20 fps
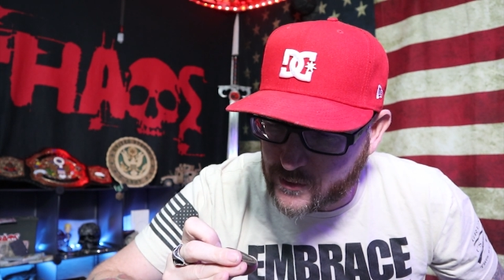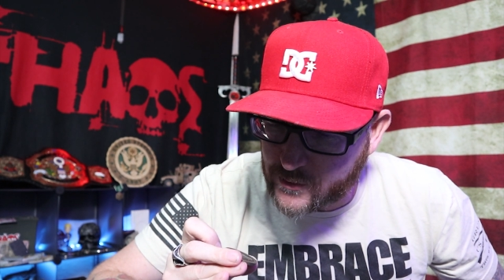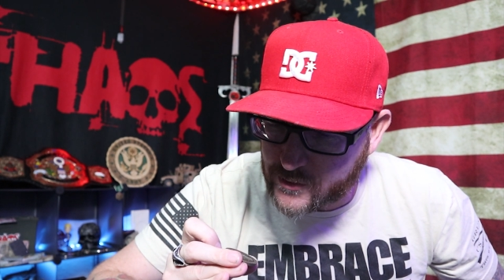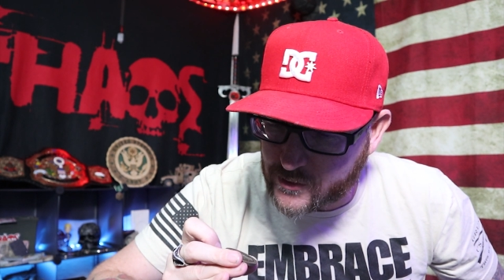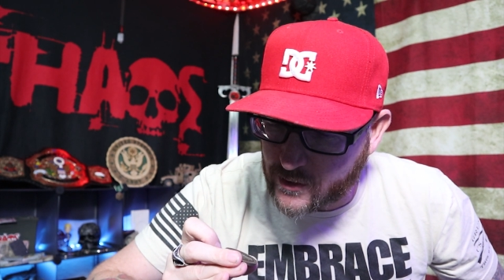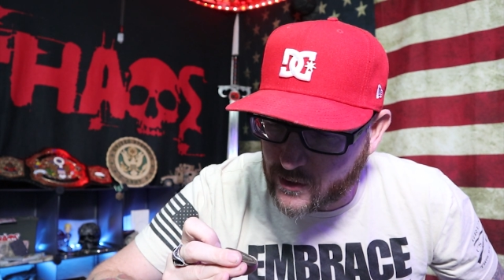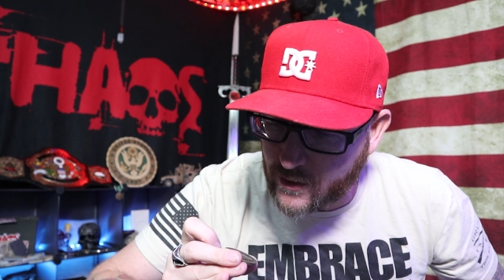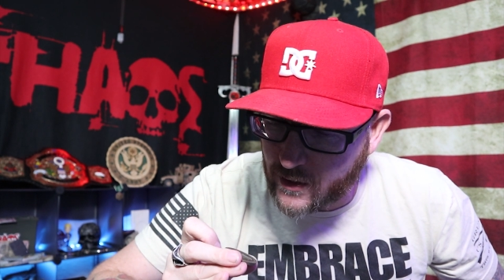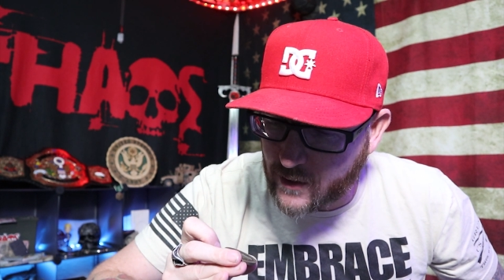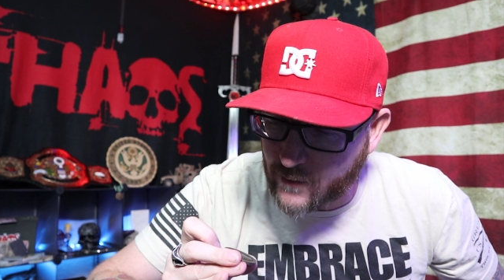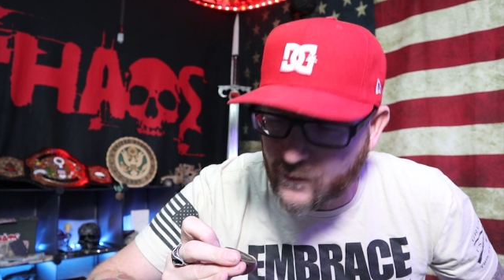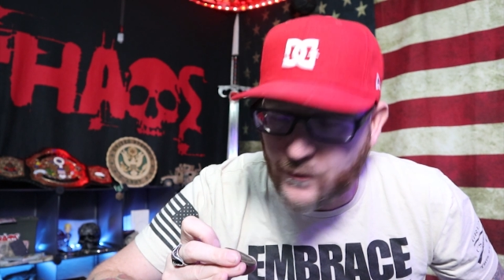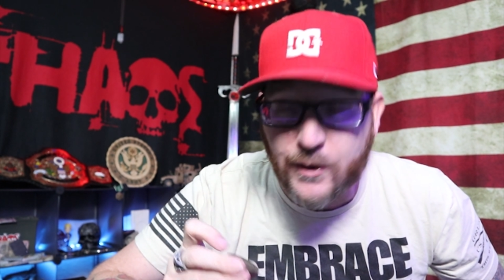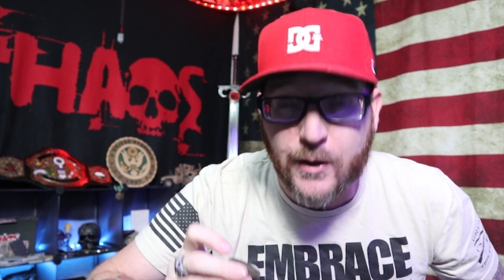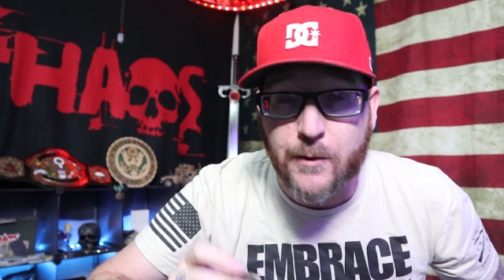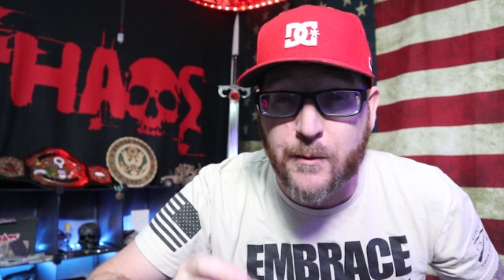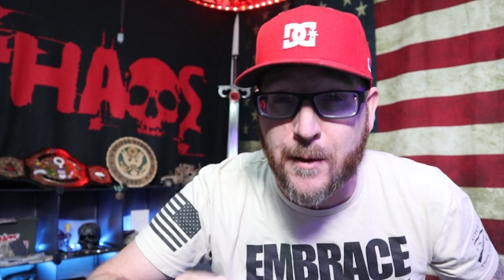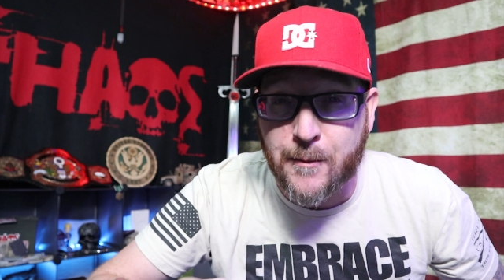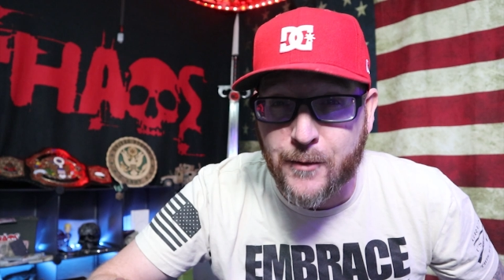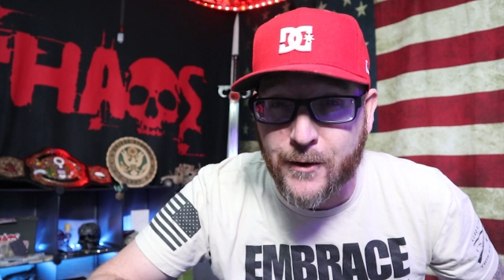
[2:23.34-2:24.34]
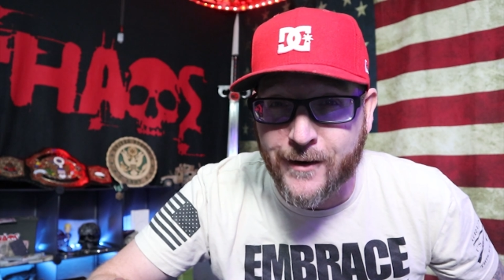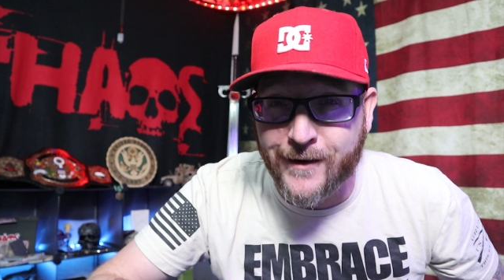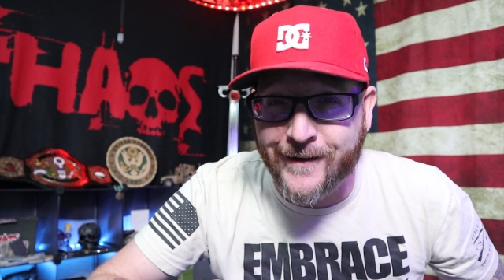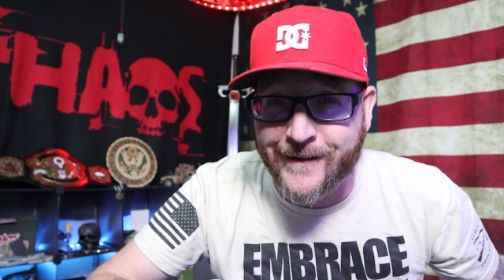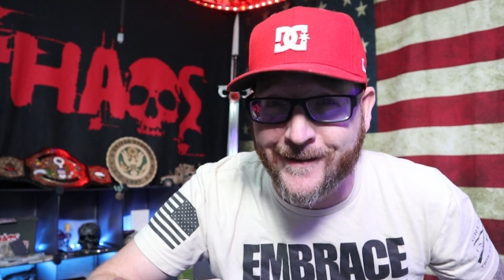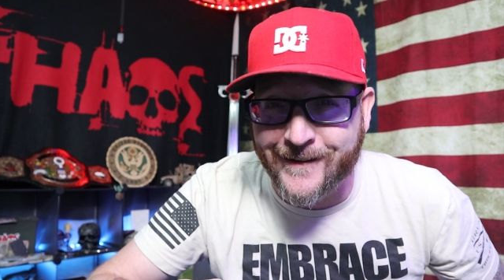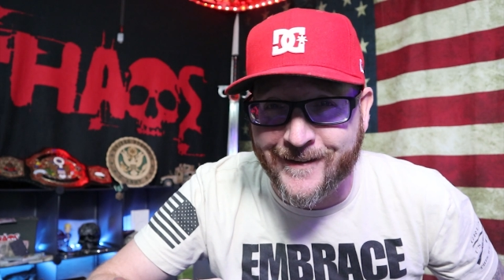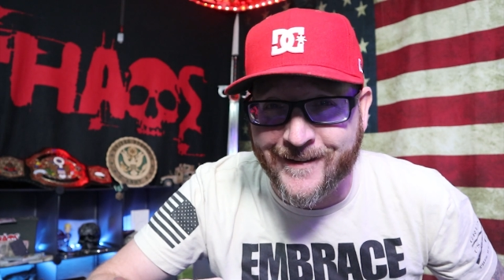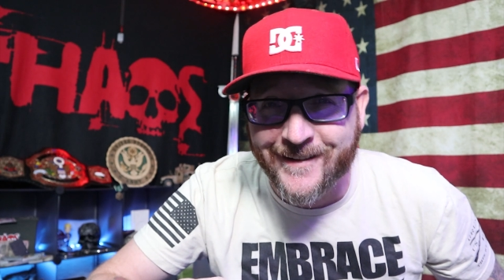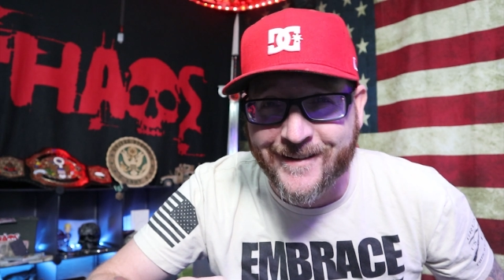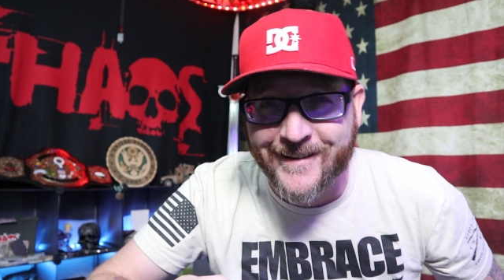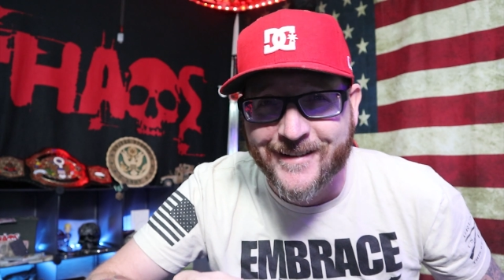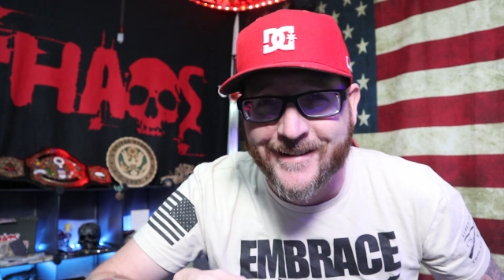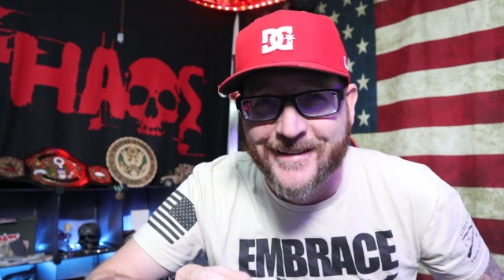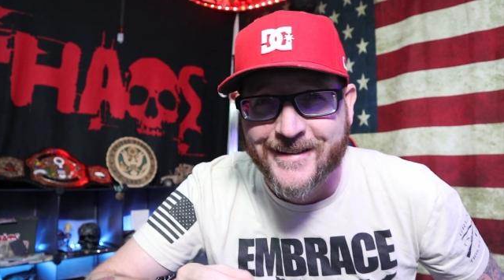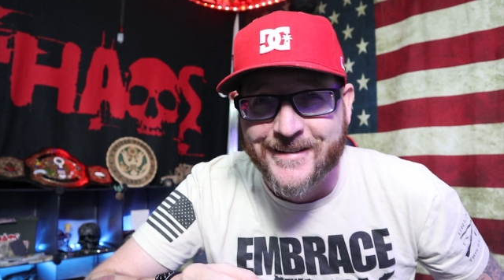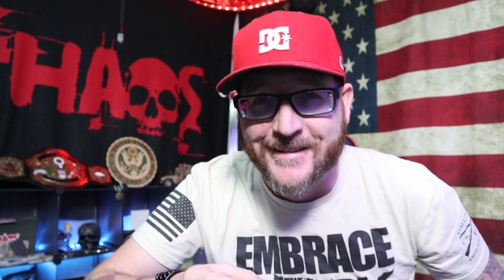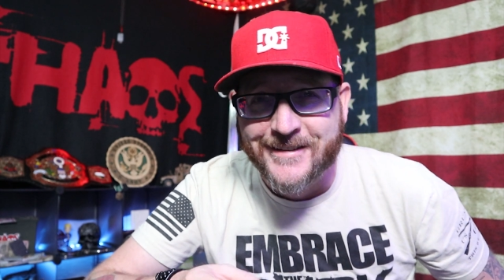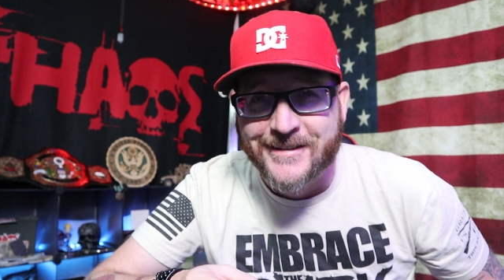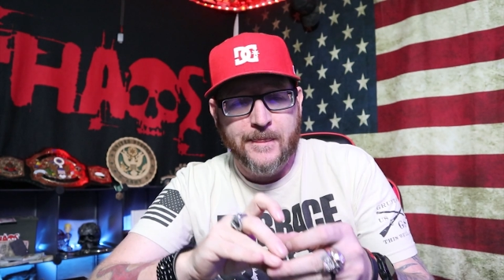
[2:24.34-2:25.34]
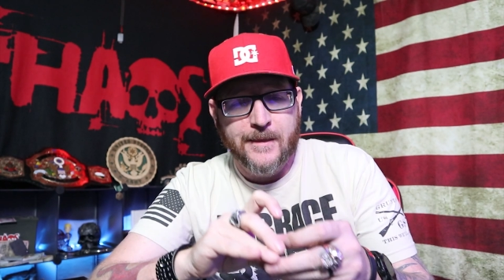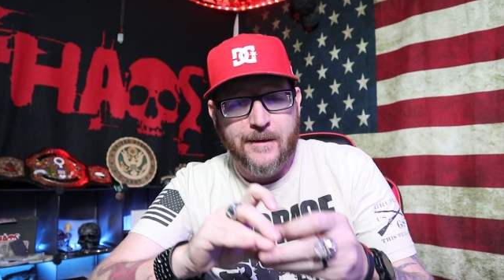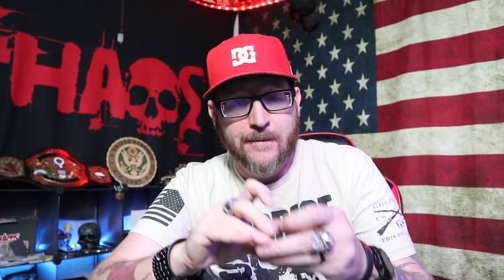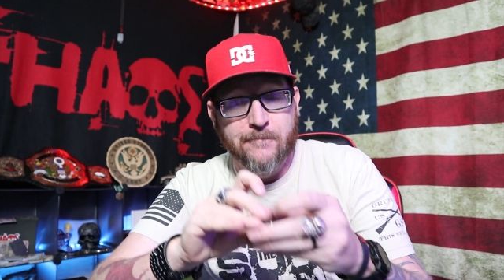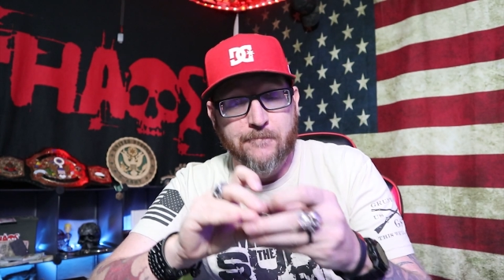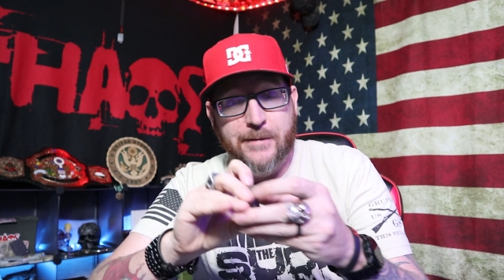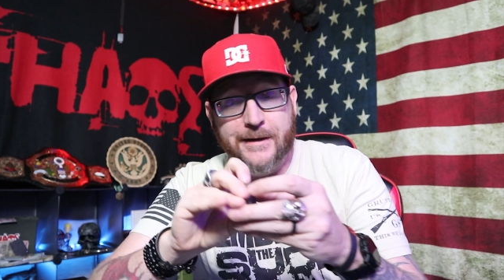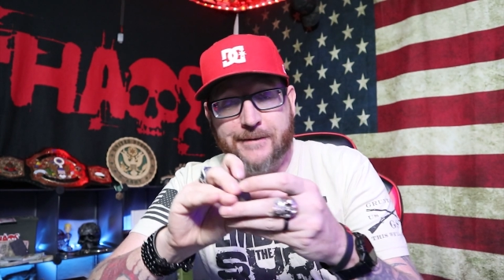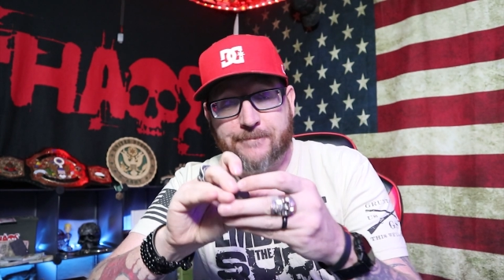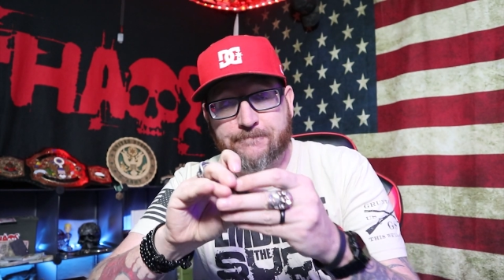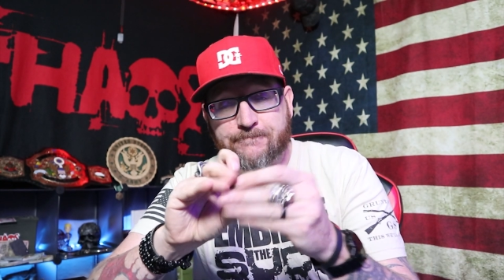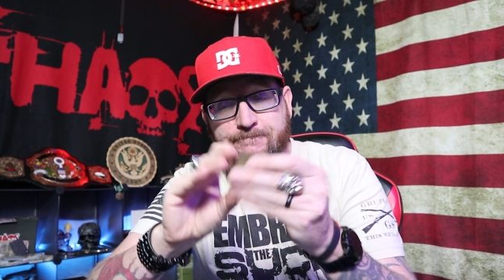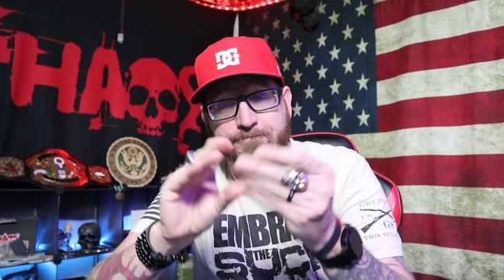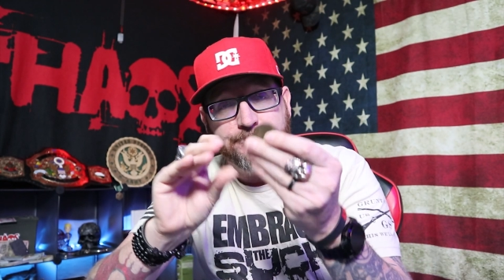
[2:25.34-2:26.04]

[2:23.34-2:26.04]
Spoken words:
too sure. I don't really remember. But